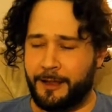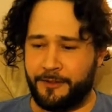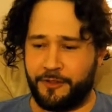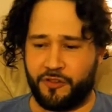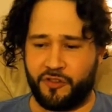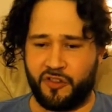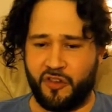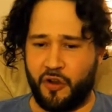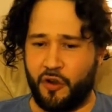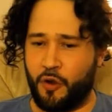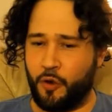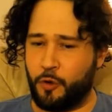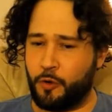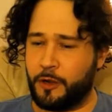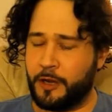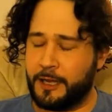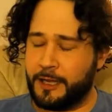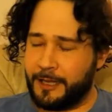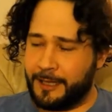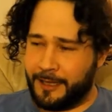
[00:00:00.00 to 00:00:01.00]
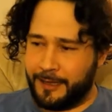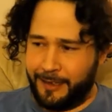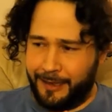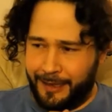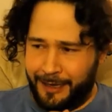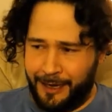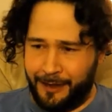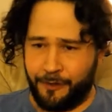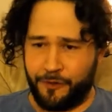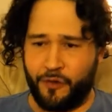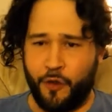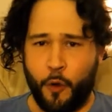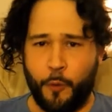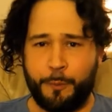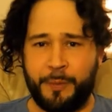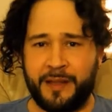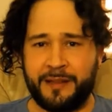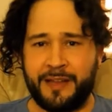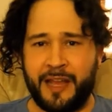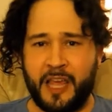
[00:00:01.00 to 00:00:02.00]
So here's
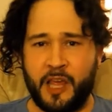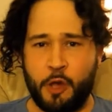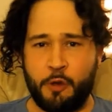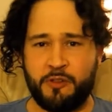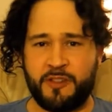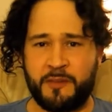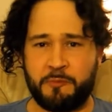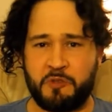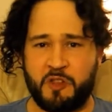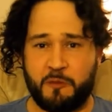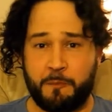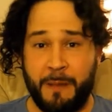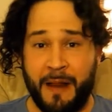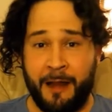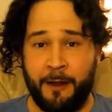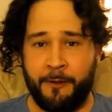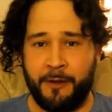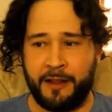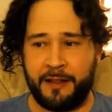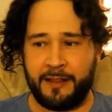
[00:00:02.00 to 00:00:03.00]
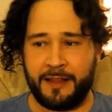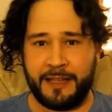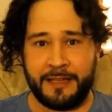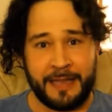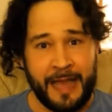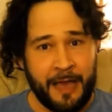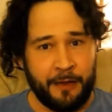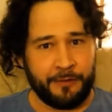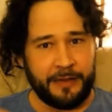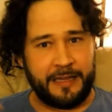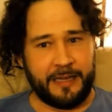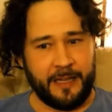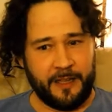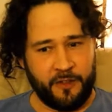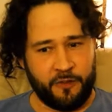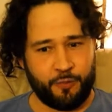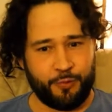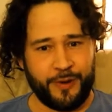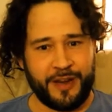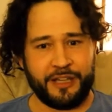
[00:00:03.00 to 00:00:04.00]
hoping to use him sparingly now that
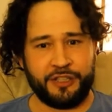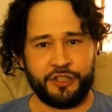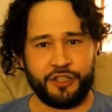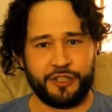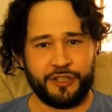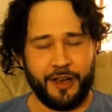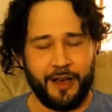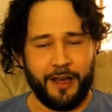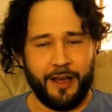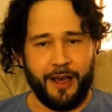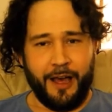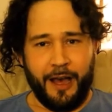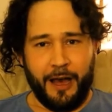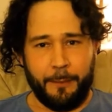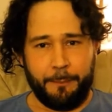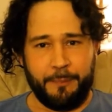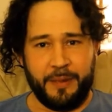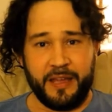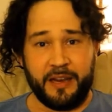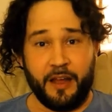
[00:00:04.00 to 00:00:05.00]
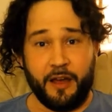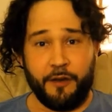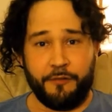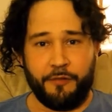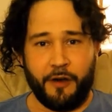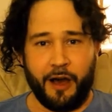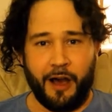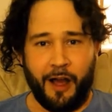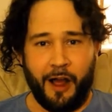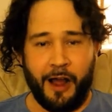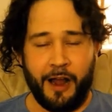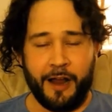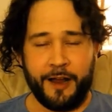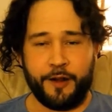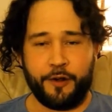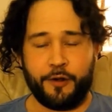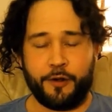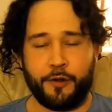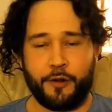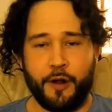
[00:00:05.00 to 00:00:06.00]
he's reached a bit of a
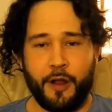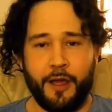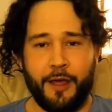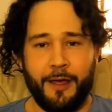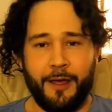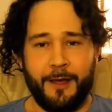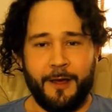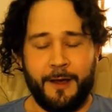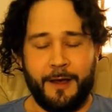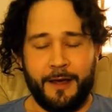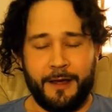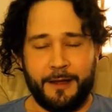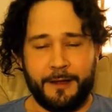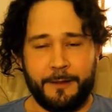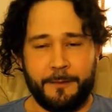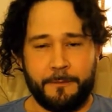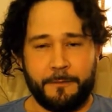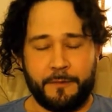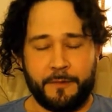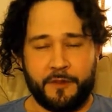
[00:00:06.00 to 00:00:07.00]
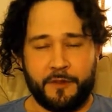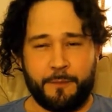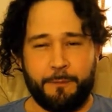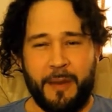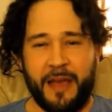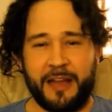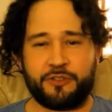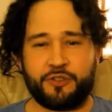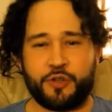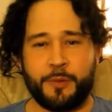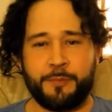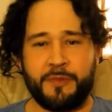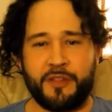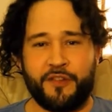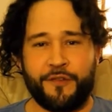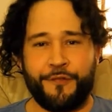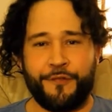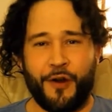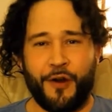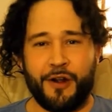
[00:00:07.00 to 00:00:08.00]
higher spectrum
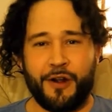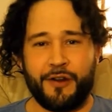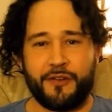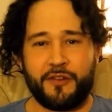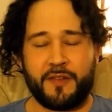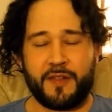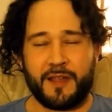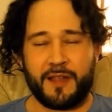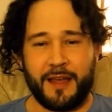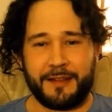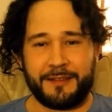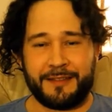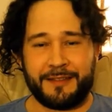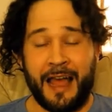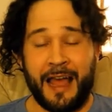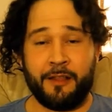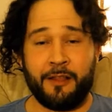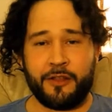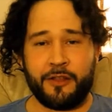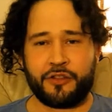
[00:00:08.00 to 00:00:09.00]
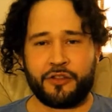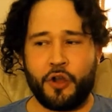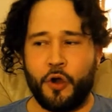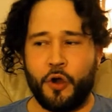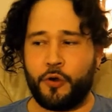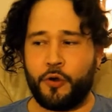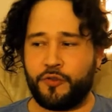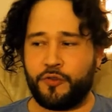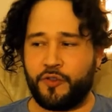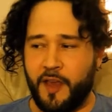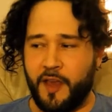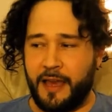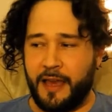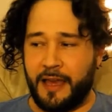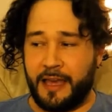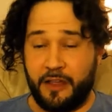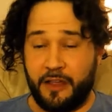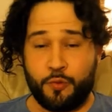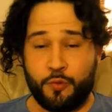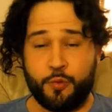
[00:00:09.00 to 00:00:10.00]
as far as talent goes.
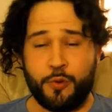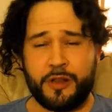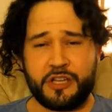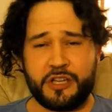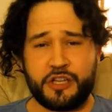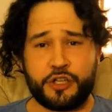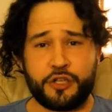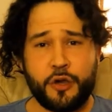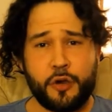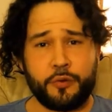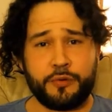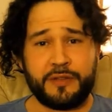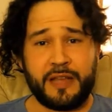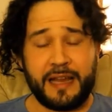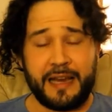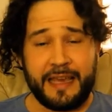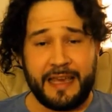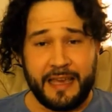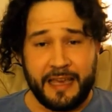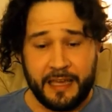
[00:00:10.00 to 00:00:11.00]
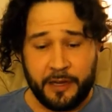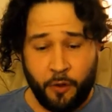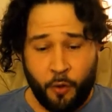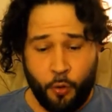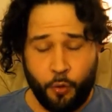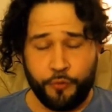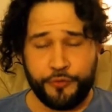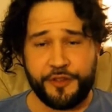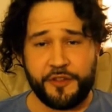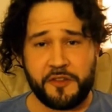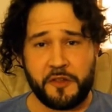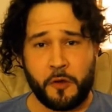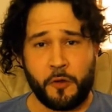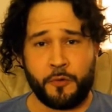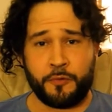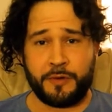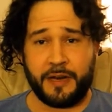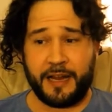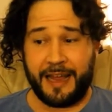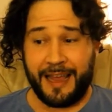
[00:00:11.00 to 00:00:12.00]
He's really showed that he can hold his
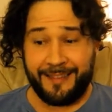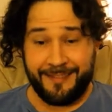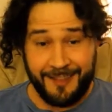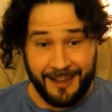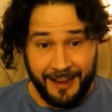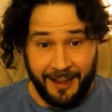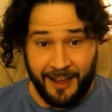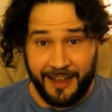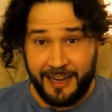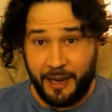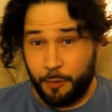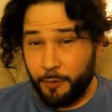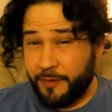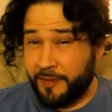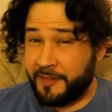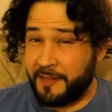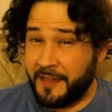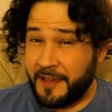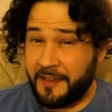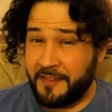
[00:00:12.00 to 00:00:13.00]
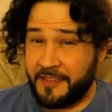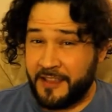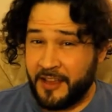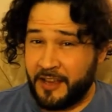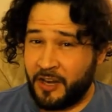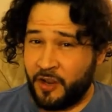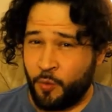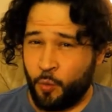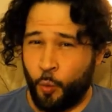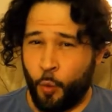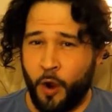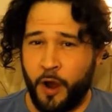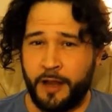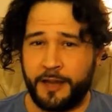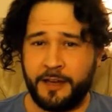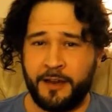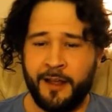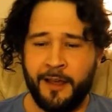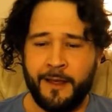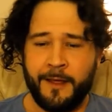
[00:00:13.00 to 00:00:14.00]
own against a guy that was
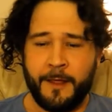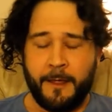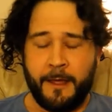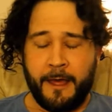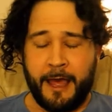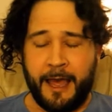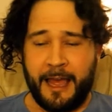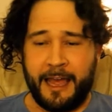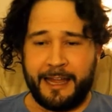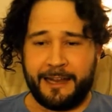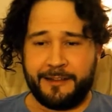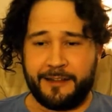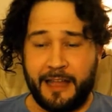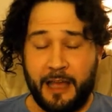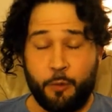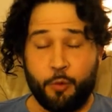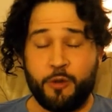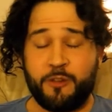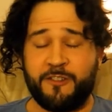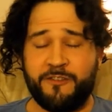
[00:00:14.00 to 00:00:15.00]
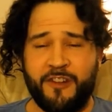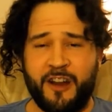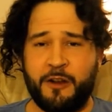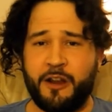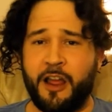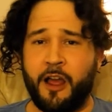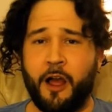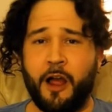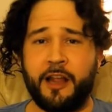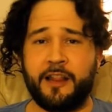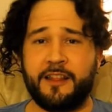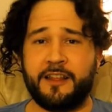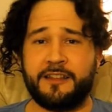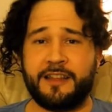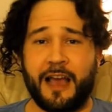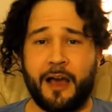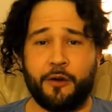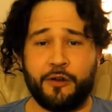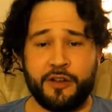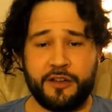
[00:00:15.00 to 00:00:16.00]
16-1 and that was very highly
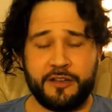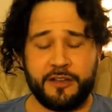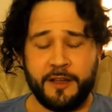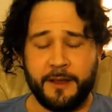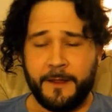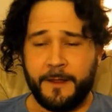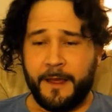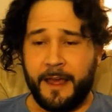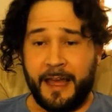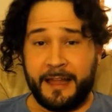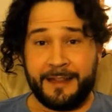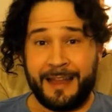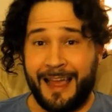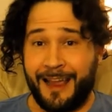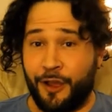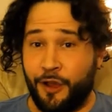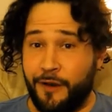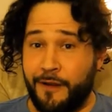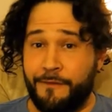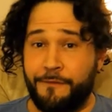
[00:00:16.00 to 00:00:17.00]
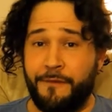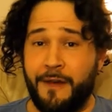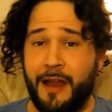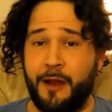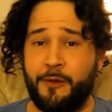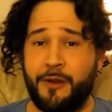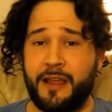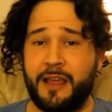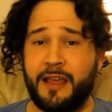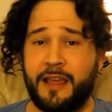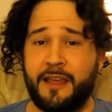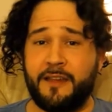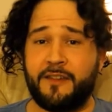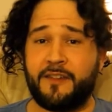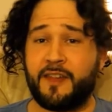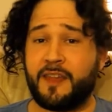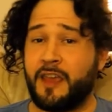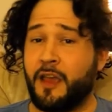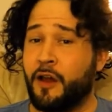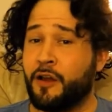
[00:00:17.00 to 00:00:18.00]
touted and that could have very
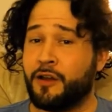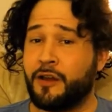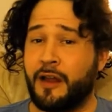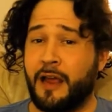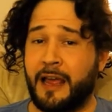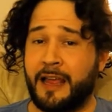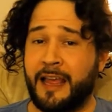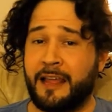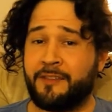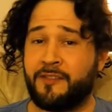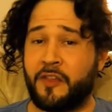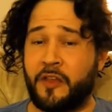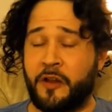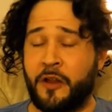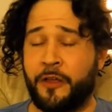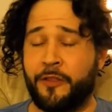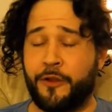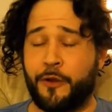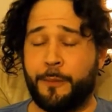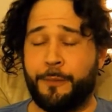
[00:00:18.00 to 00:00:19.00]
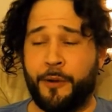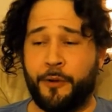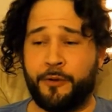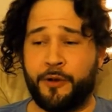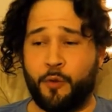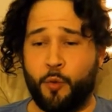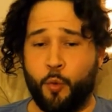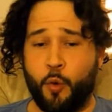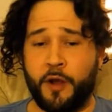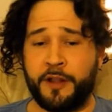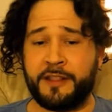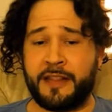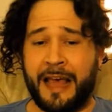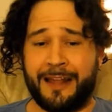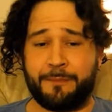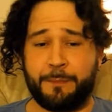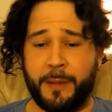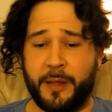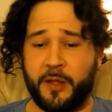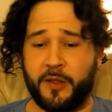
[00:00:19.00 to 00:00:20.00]
easily on against another opponent won
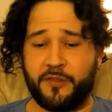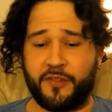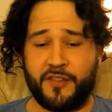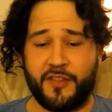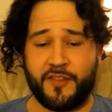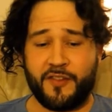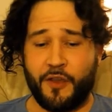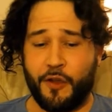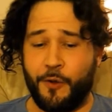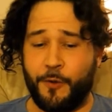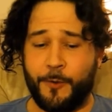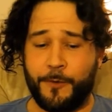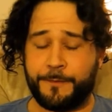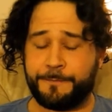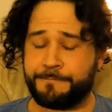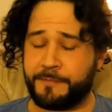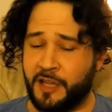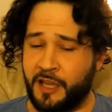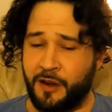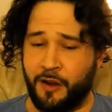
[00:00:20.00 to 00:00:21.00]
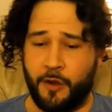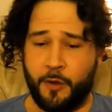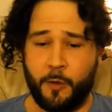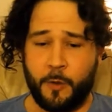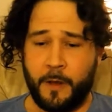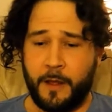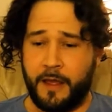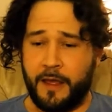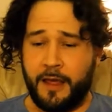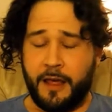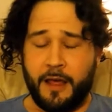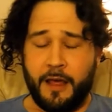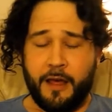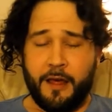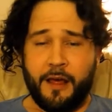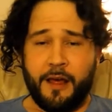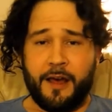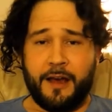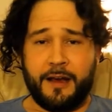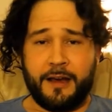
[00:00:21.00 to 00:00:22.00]
that belt. So, you know,
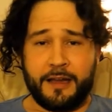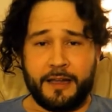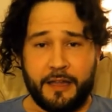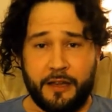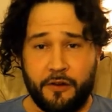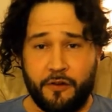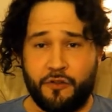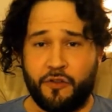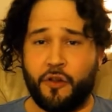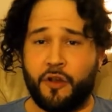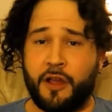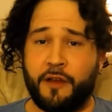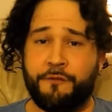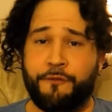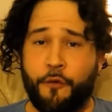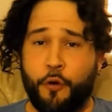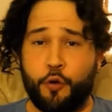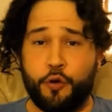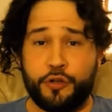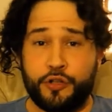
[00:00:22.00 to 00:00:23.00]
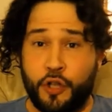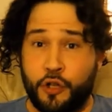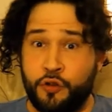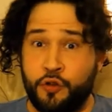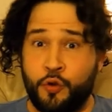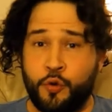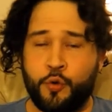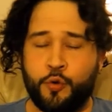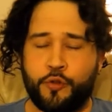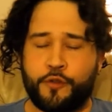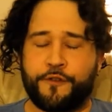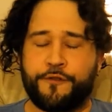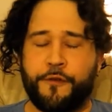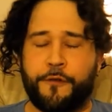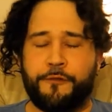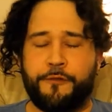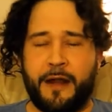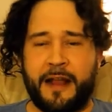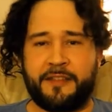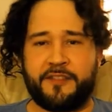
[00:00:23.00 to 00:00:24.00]
here's looking forward to news
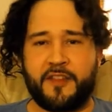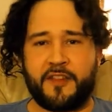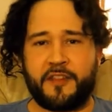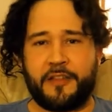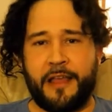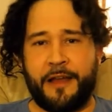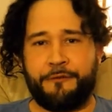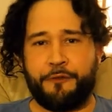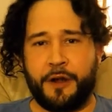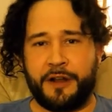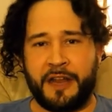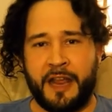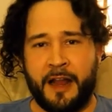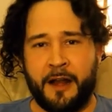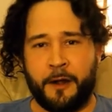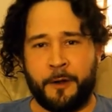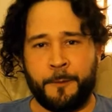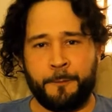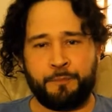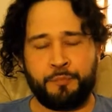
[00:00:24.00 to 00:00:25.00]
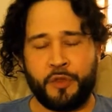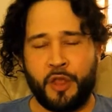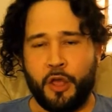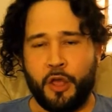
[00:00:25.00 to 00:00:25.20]
for Francis Lafreniere.